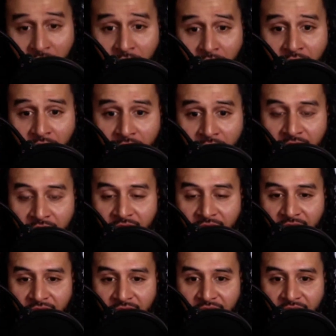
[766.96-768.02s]

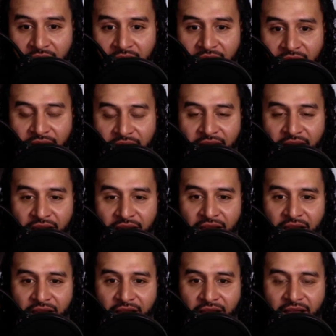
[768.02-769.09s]

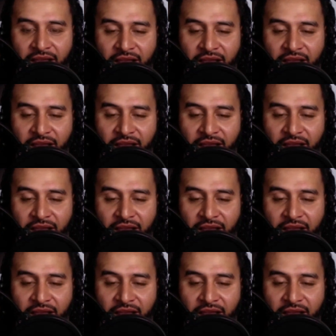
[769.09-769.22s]
This person isn't speaking.